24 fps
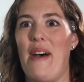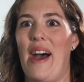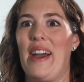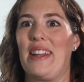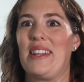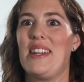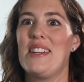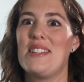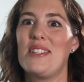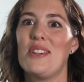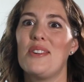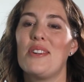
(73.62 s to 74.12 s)

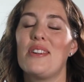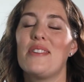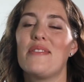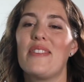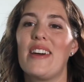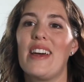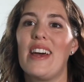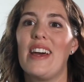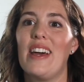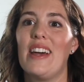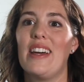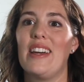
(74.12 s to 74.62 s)
magnitude of
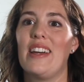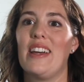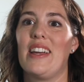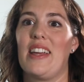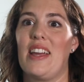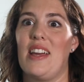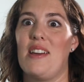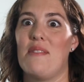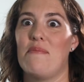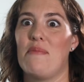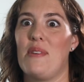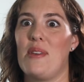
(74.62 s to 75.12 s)
it
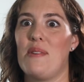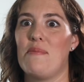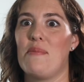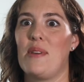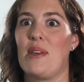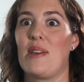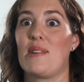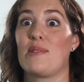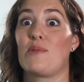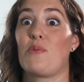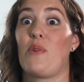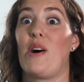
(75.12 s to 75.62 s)
hit me,
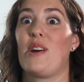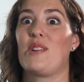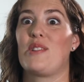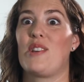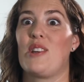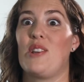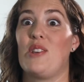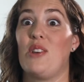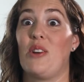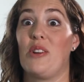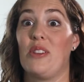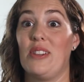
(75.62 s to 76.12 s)
because
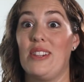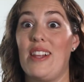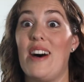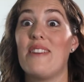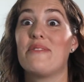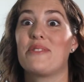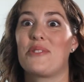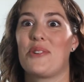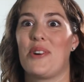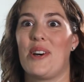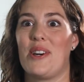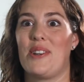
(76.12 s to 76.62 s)
watching your
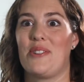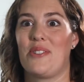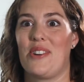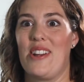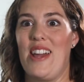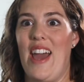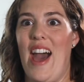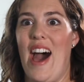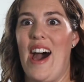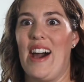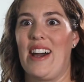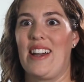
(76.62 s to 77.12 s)
loved one
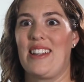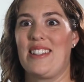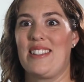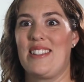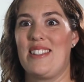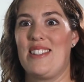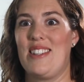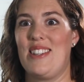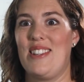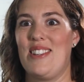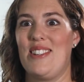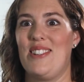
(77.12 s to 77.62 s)
react
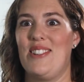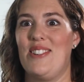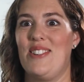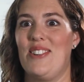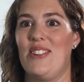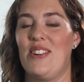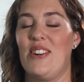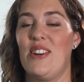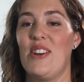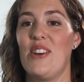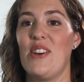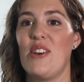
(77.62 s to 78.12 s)

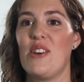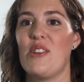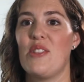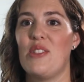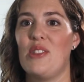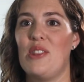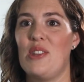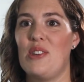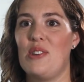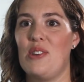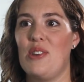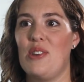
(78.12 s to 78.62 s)
to the